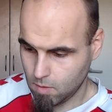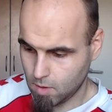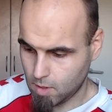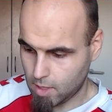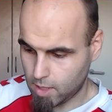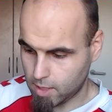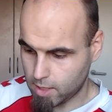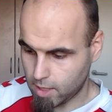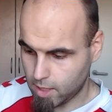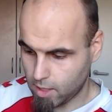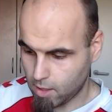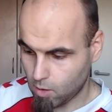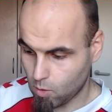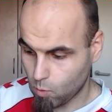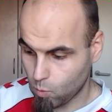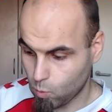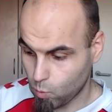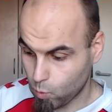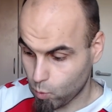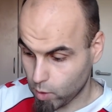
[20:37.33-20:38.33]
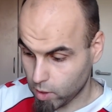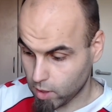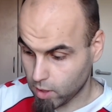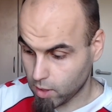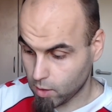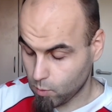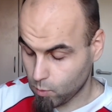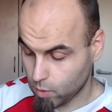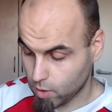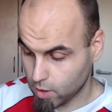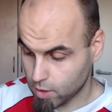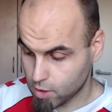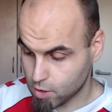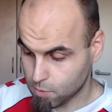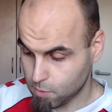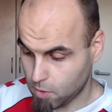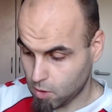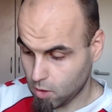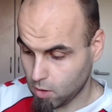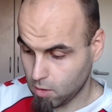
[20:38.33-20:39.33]
And they are really, really
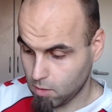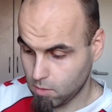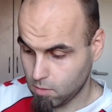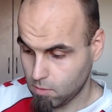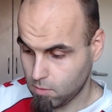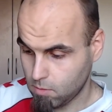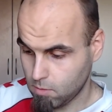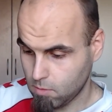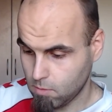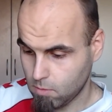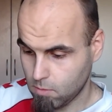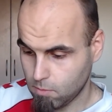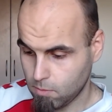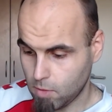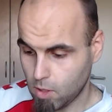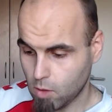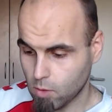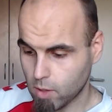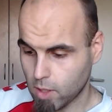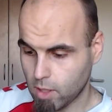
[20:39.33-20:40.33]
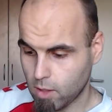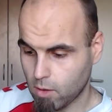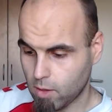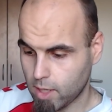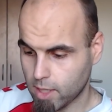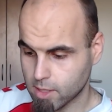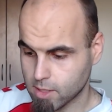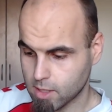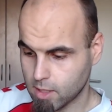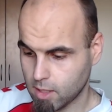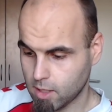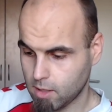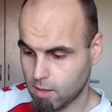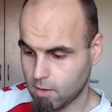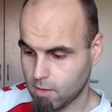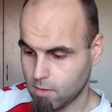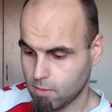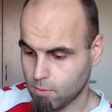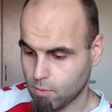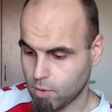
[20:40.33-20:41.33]
small. Oh, they are actually
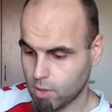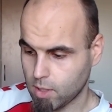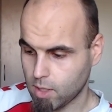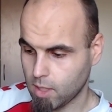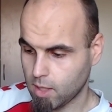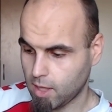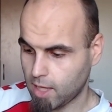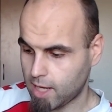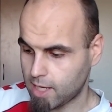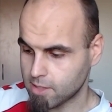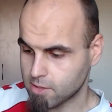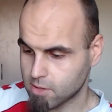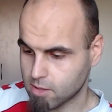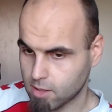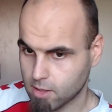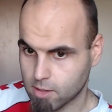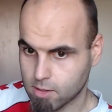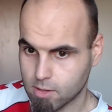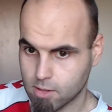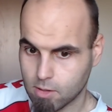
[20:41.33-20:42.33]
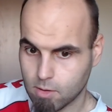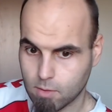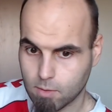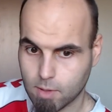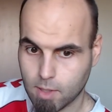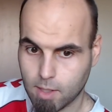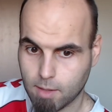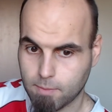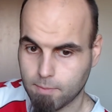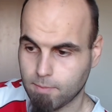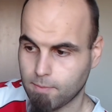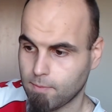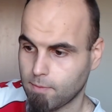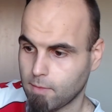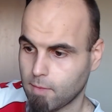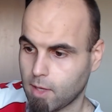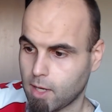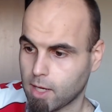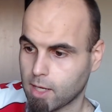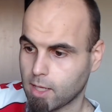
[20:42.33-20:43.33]
pretty elastic, so yeah,
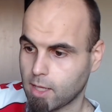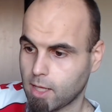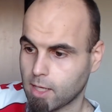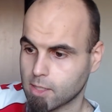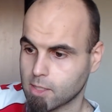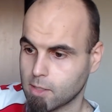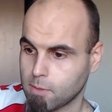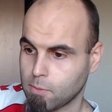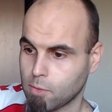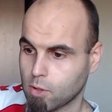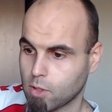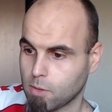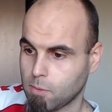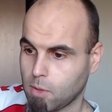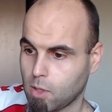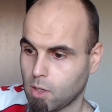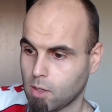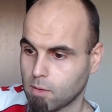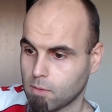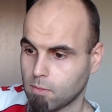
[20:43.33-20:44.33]
I can actually put them on.